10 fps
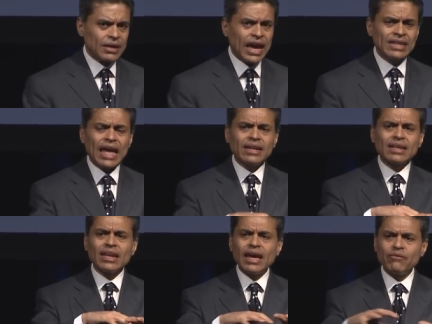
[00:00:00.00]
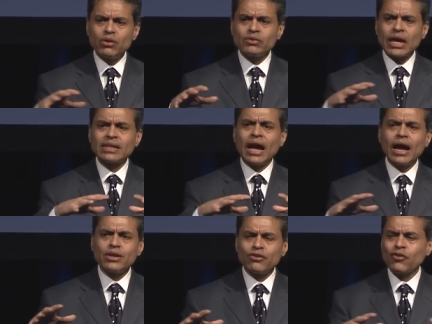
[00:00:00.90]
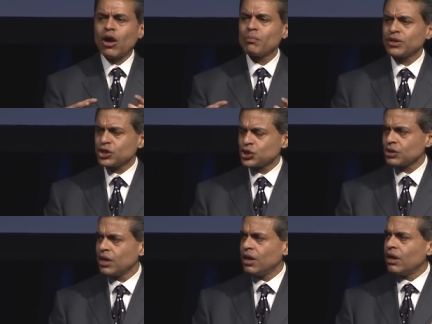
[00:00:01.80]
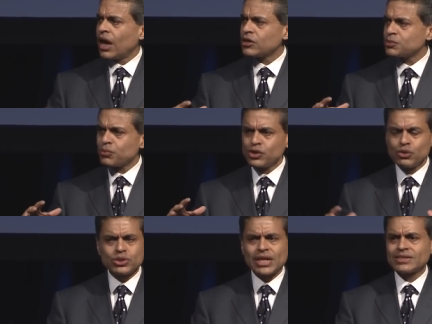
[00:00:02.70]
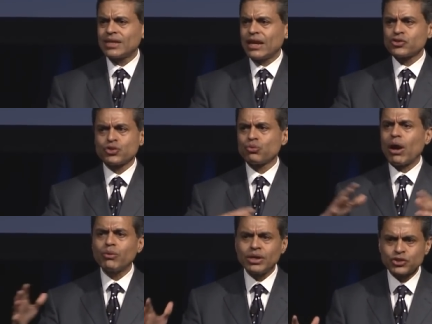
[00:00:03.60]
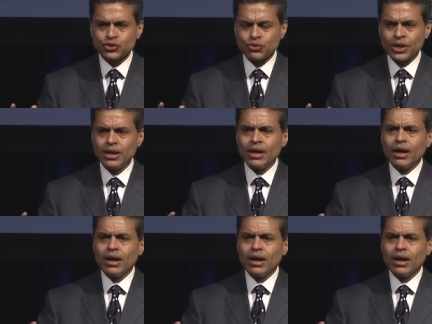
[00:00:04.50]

And that level of that kind of competition has produced, as it has throughout history,